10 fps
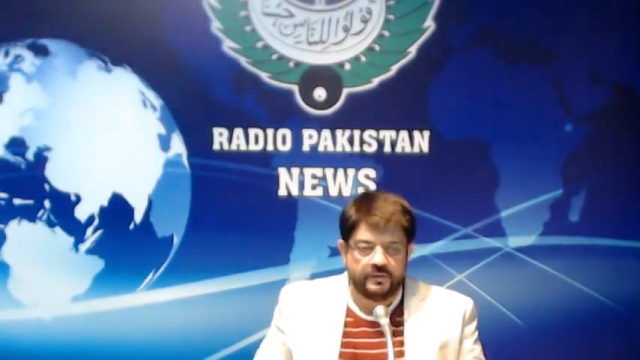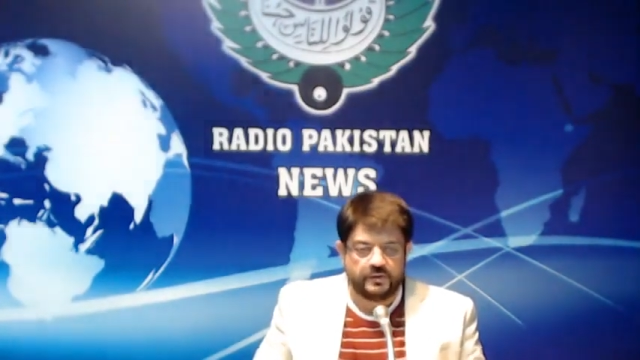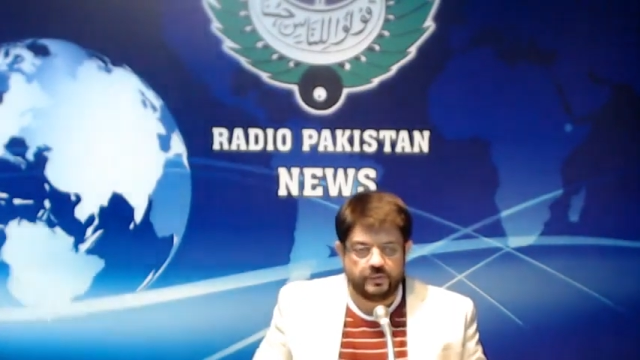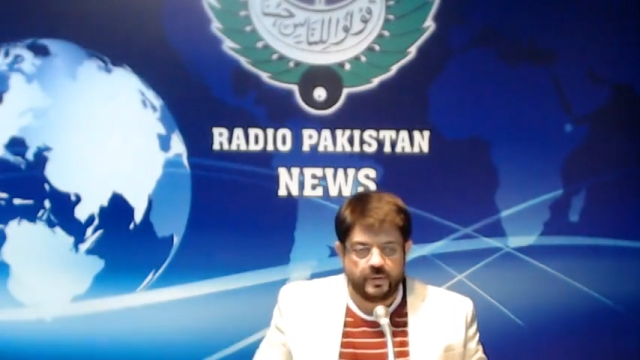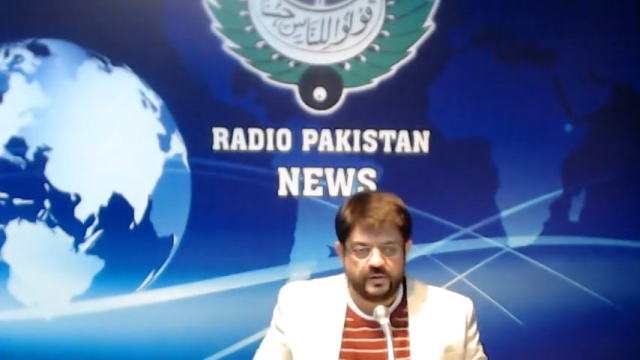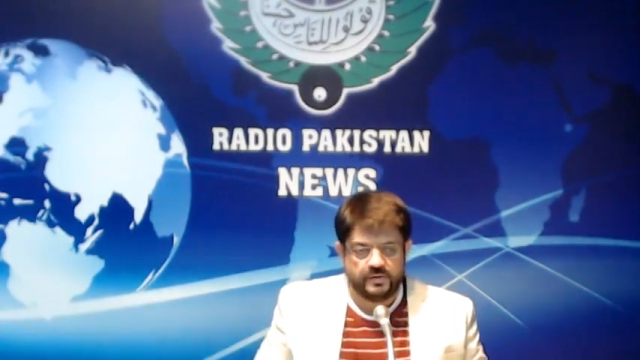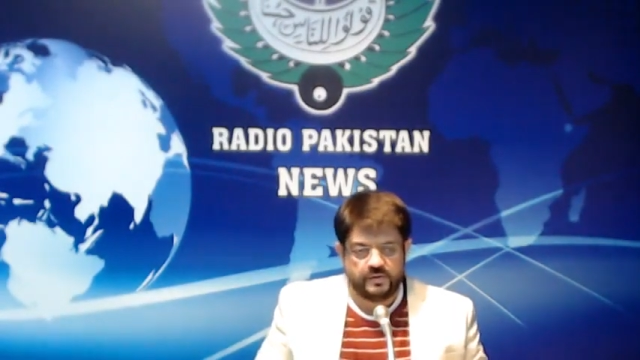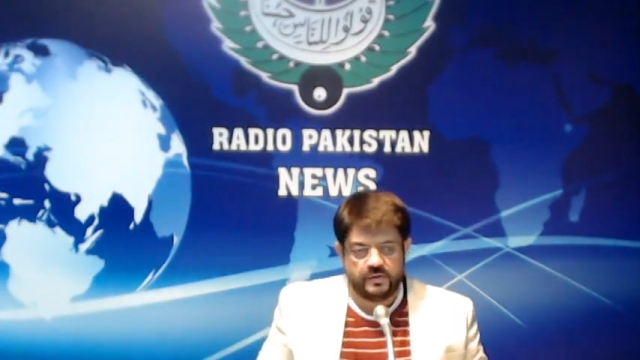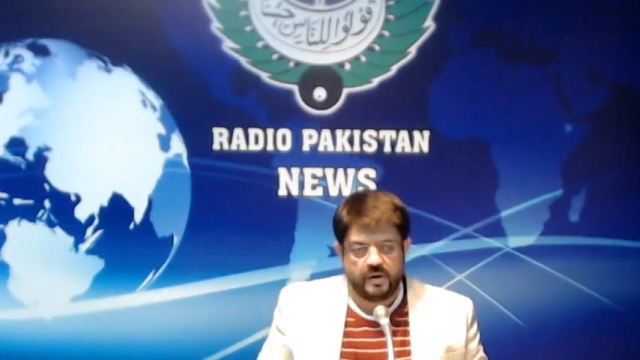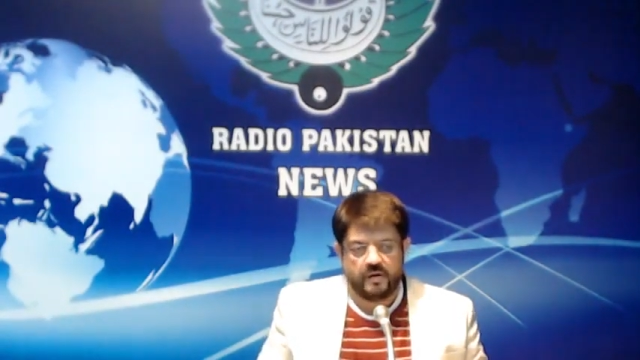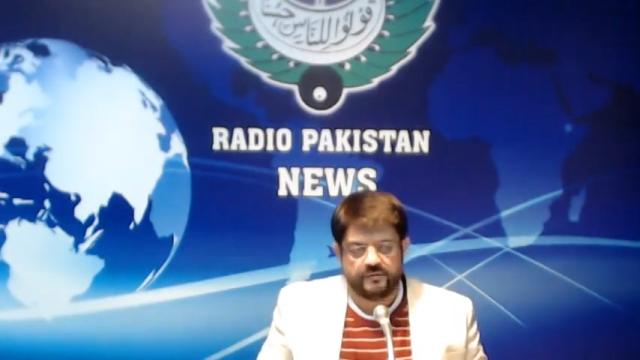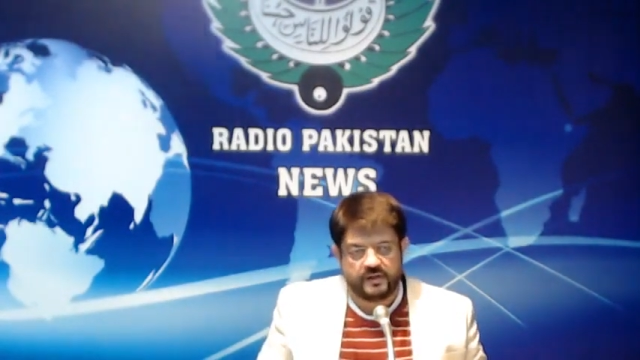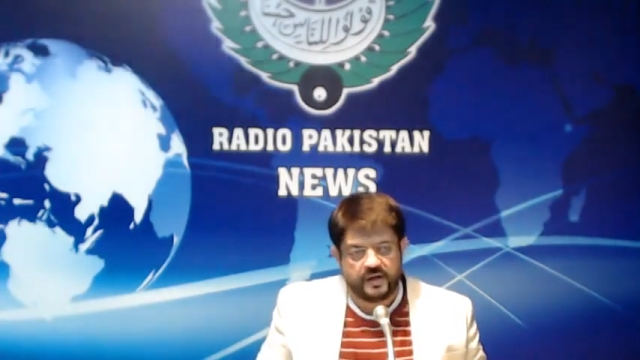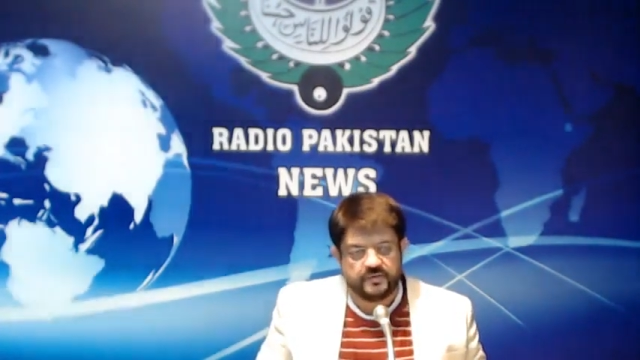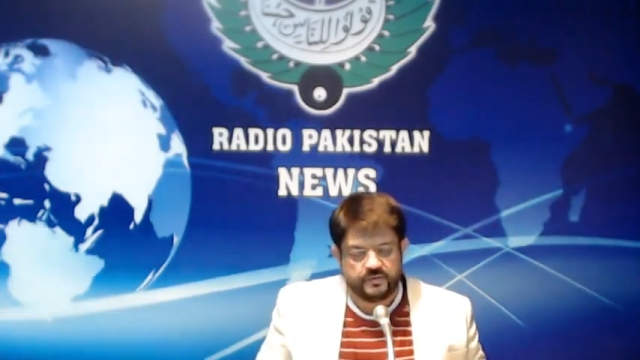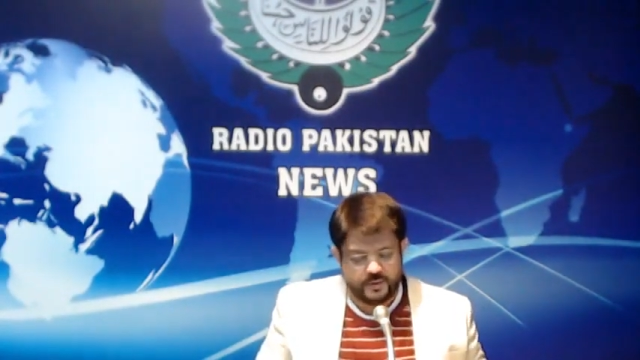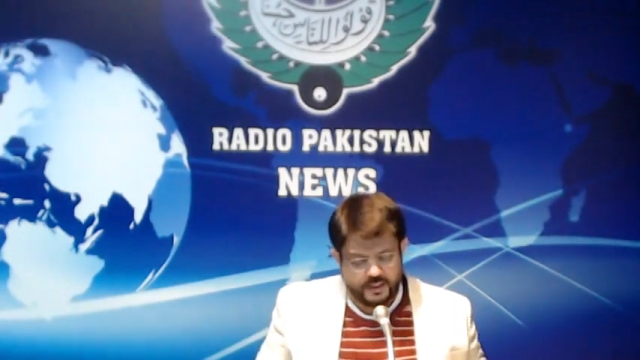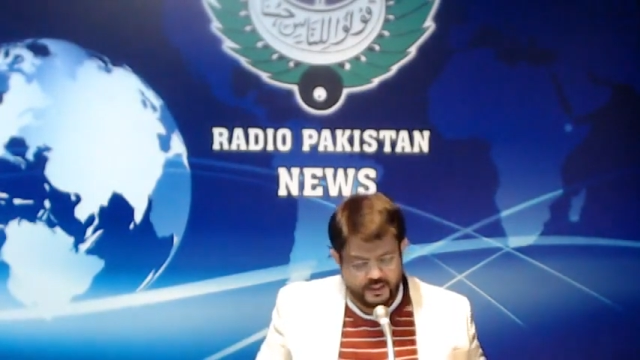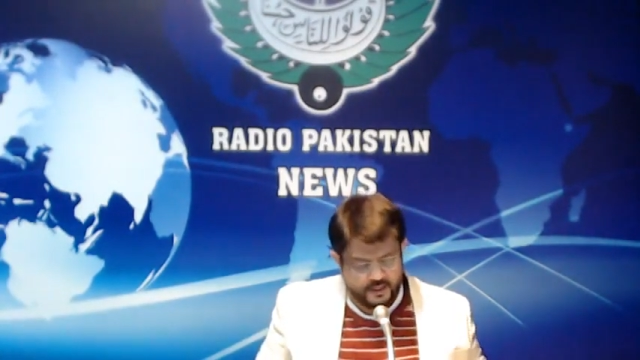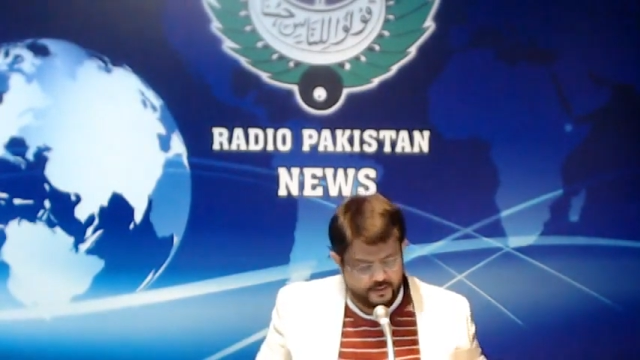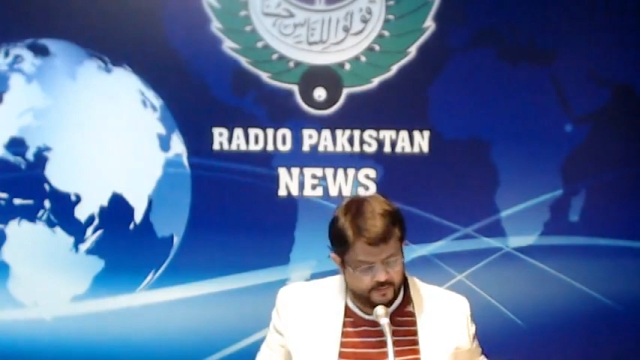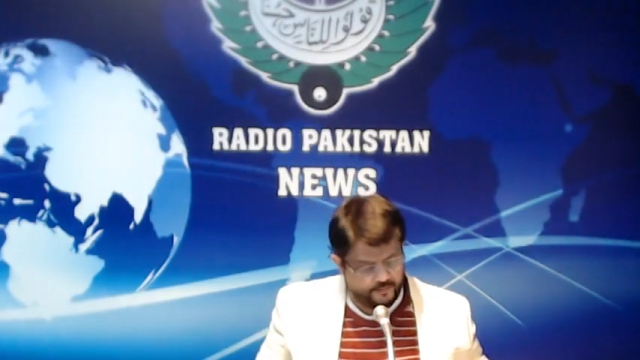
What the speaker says: situation of the country.